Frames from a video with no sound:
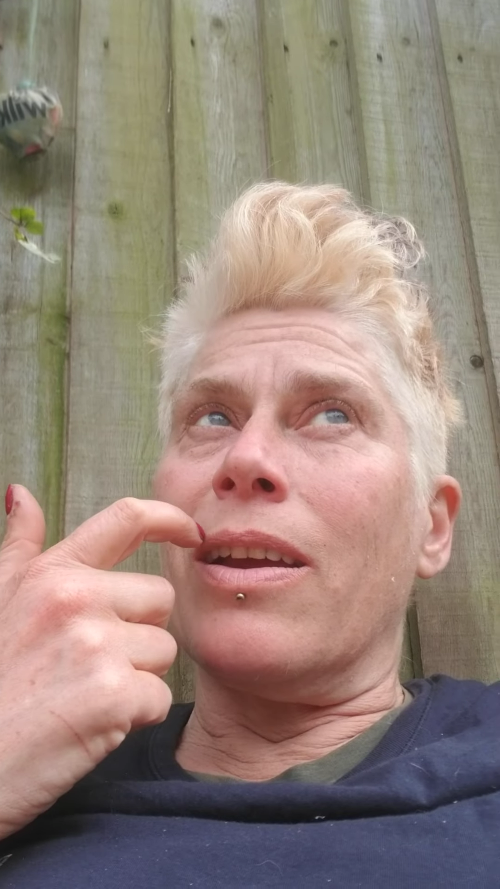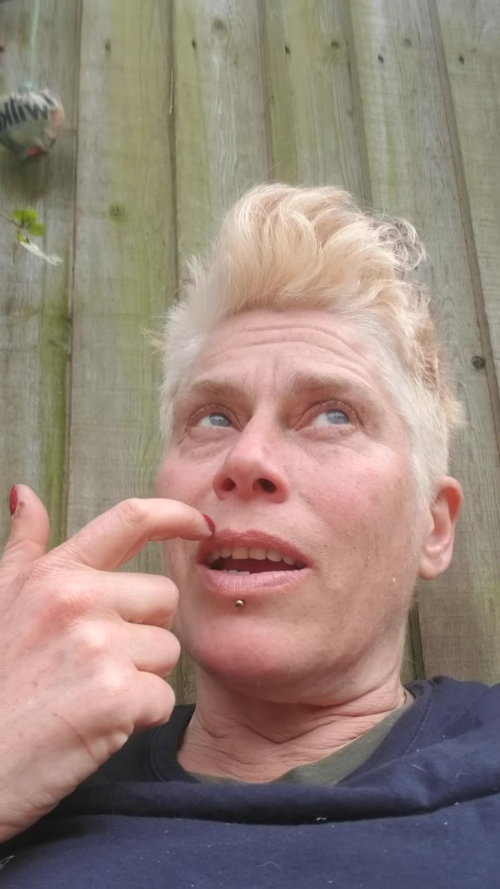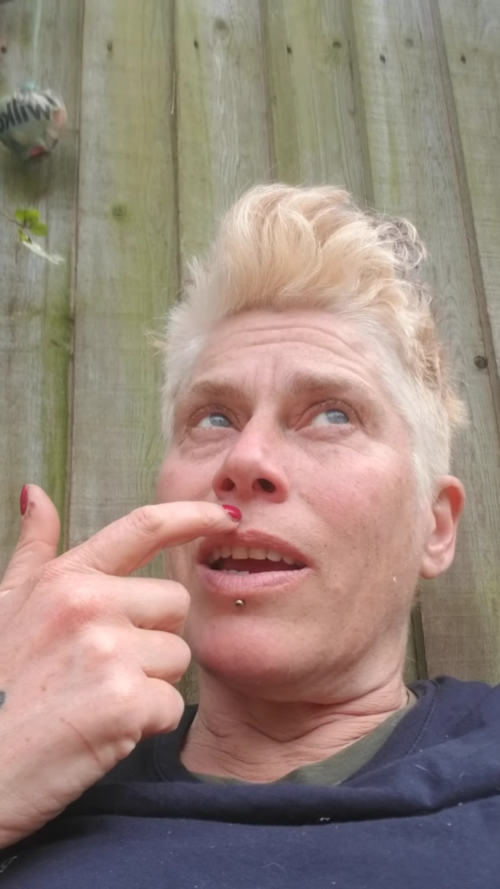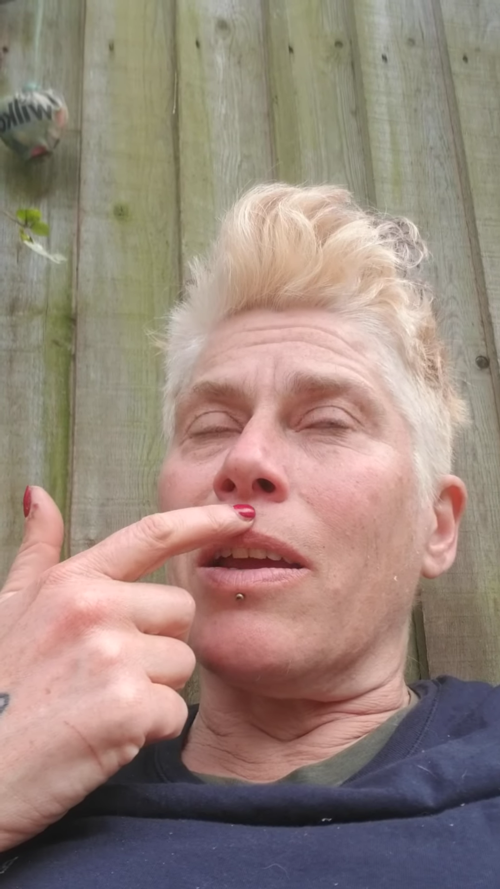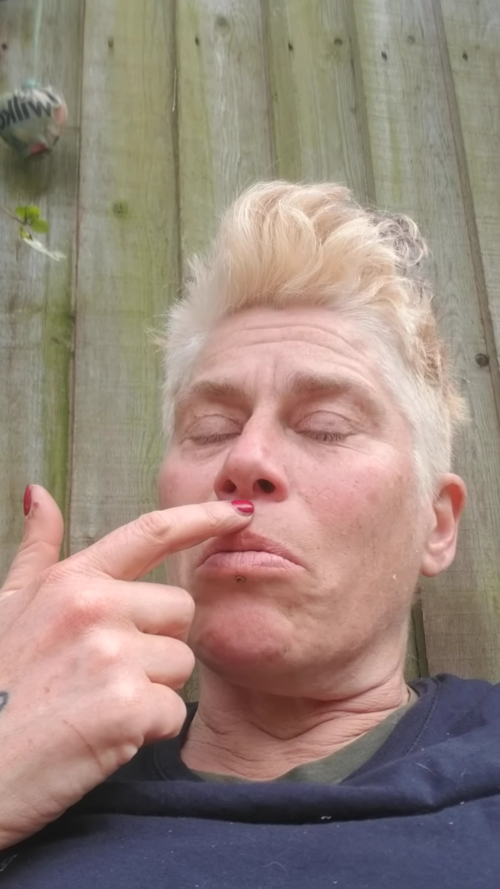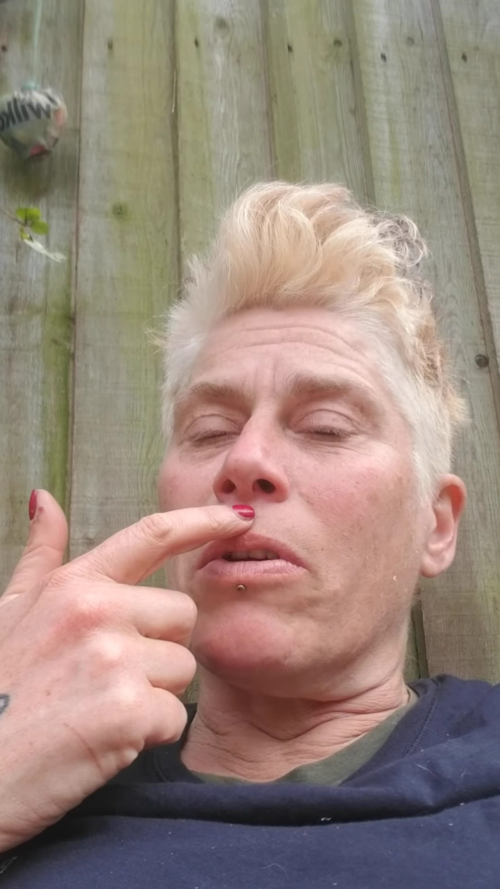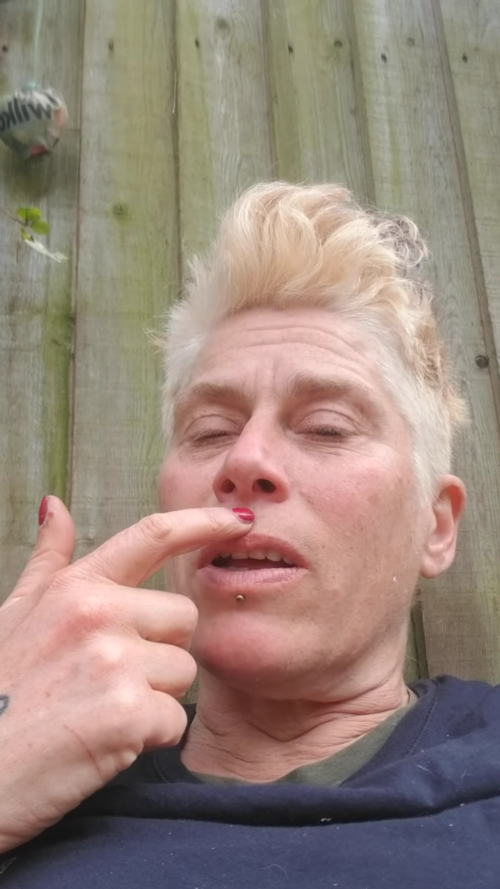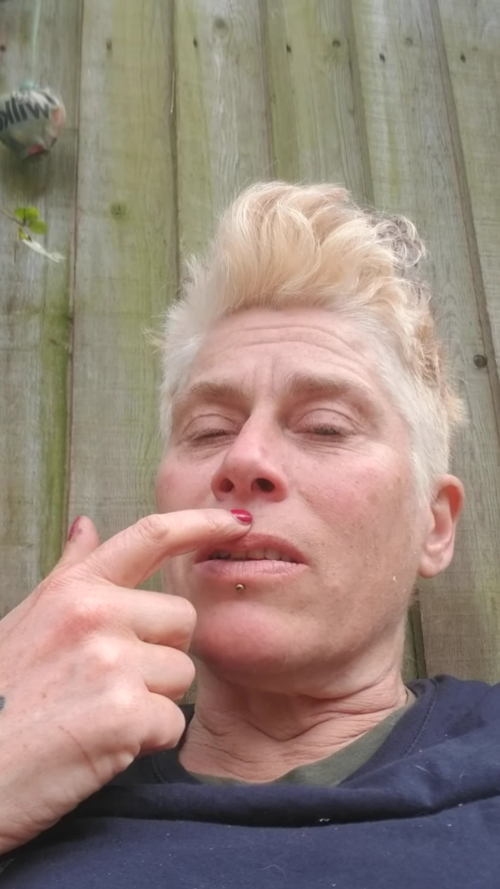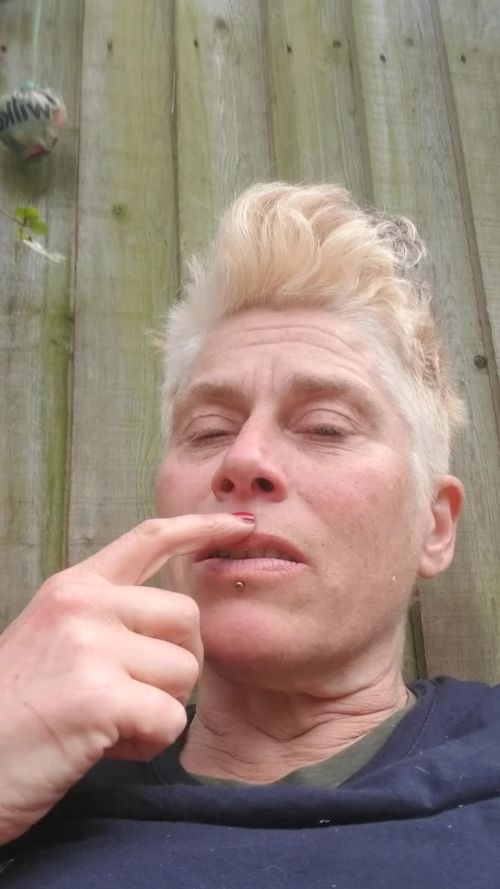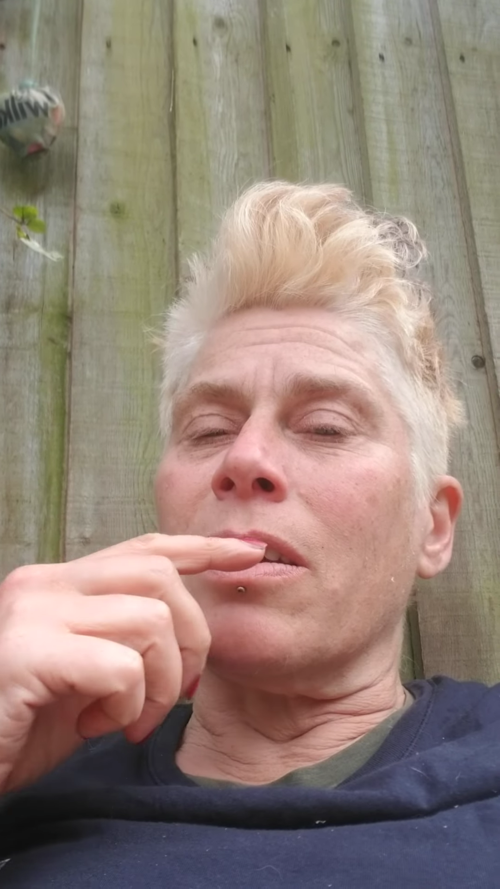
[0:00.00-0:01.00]

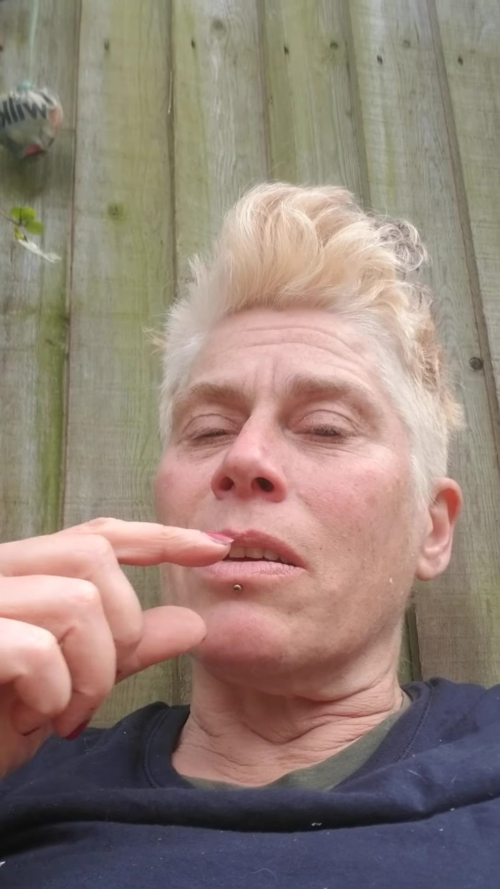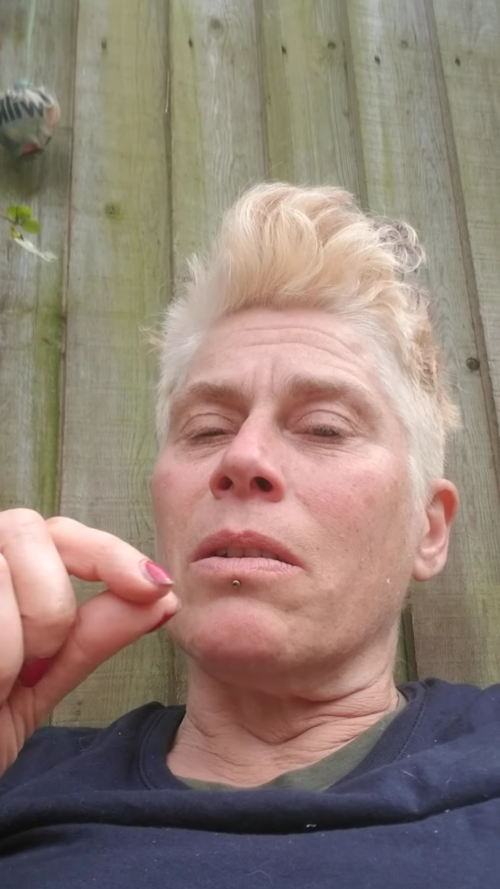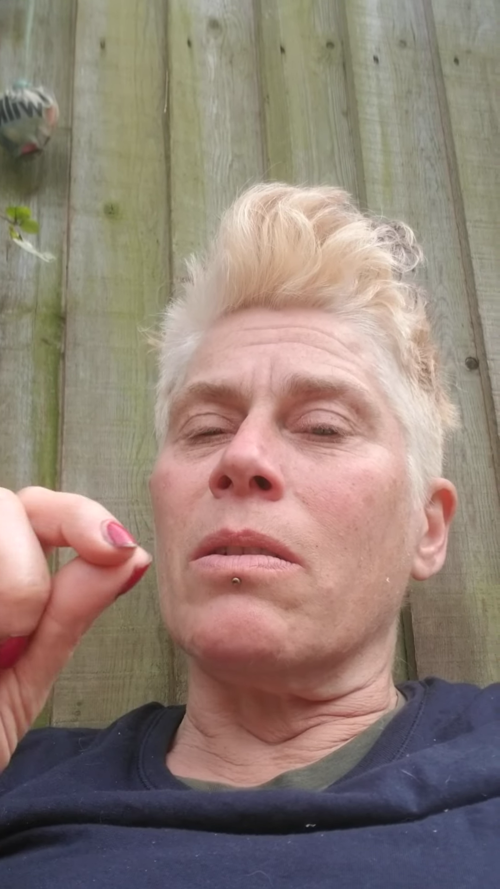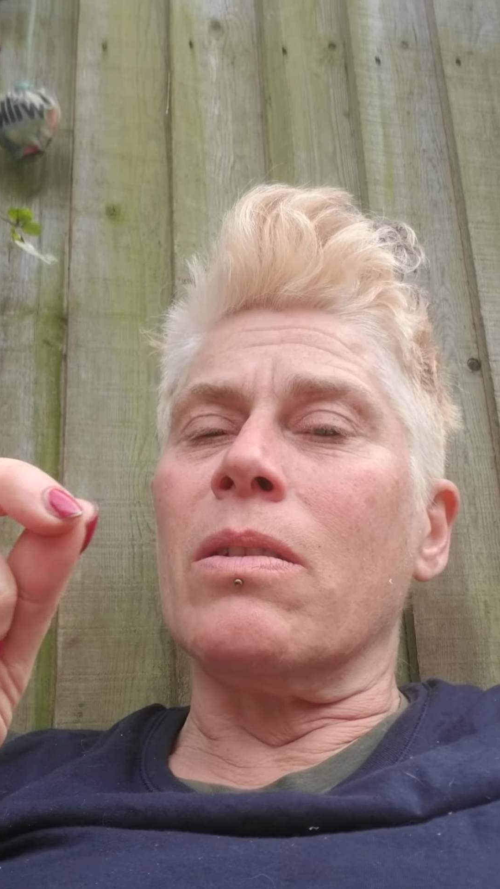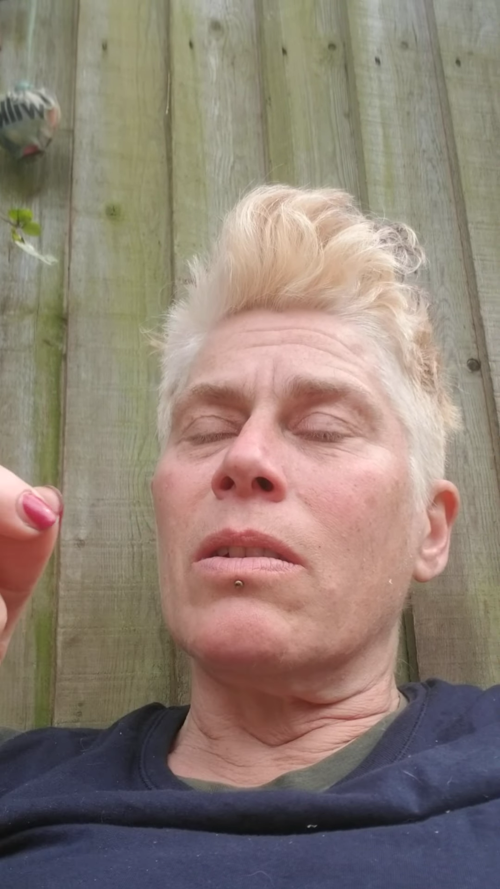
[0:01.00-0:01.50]
bread. So